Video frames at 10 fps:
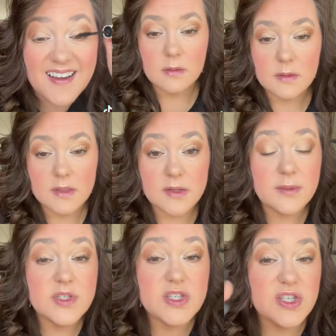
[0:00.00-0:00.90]
So I'm
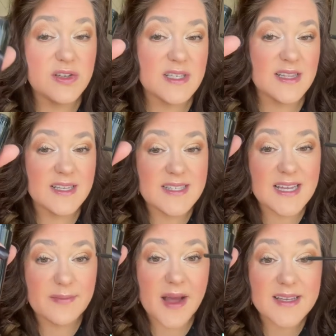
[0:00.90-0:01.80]
just using the Zen
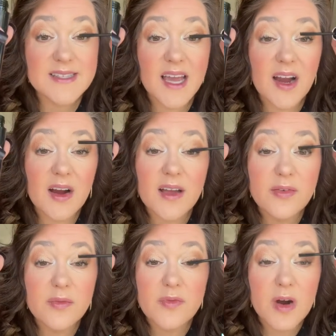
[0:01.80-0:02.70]
mascara from
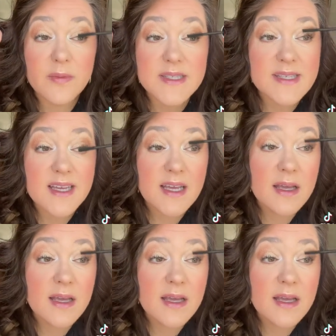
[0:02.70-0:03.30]
Farmasi.